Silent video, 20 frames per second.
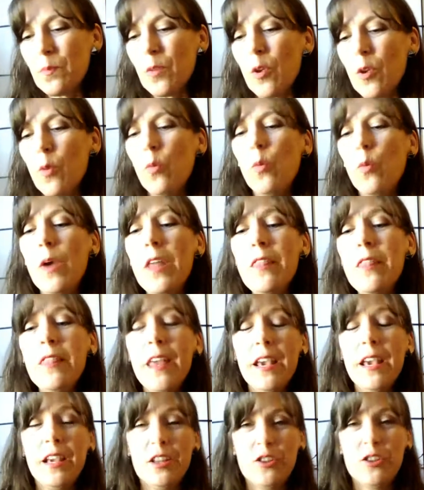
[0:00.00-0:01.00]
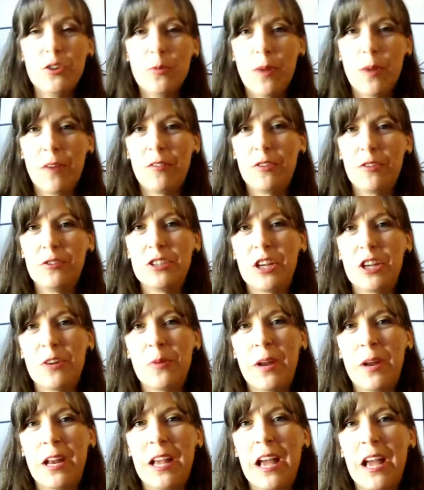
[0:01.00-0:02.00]
when they can do
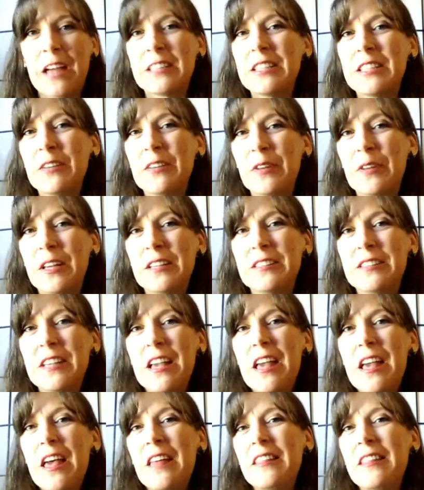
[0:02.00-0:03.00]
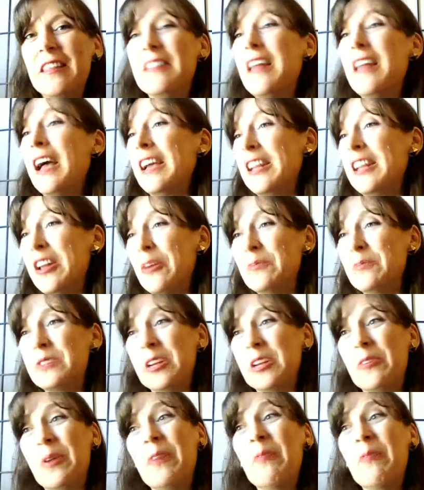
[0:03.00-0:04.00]
revenue-generating activities, then that can help
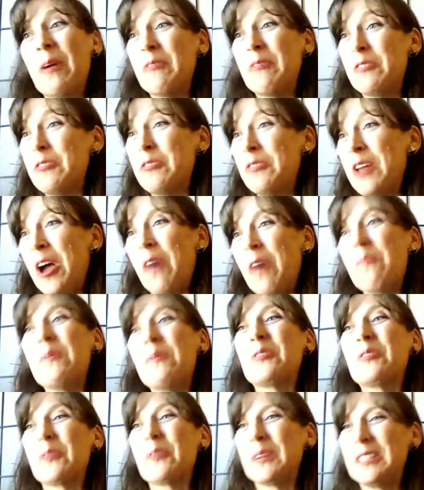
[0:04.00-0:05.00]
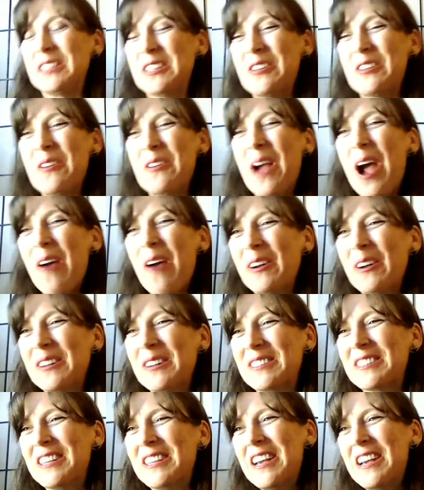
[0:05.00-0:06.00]
generate revenue and help increase their
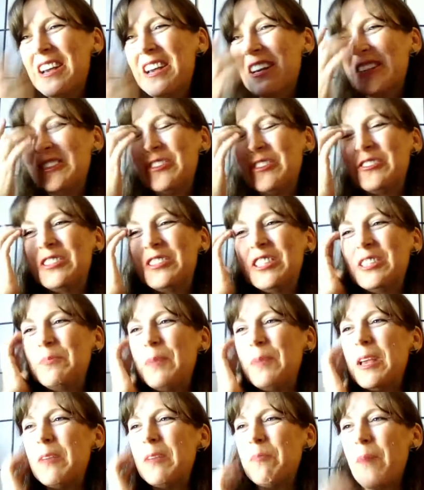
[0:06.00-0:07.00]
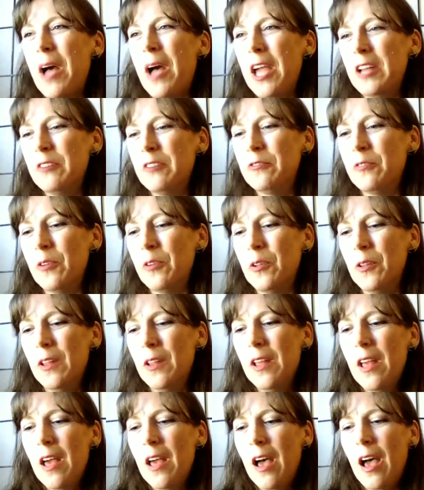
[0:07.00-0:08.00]
hours. So just being
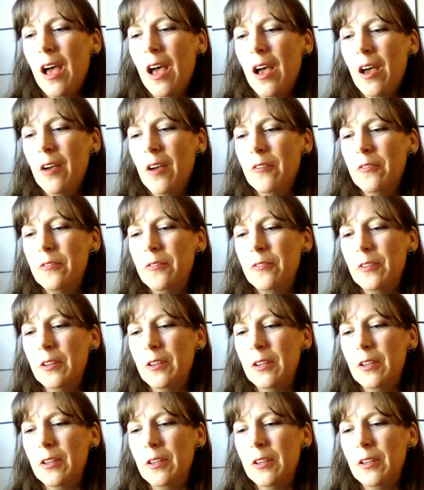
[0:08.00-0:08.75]
mindful of,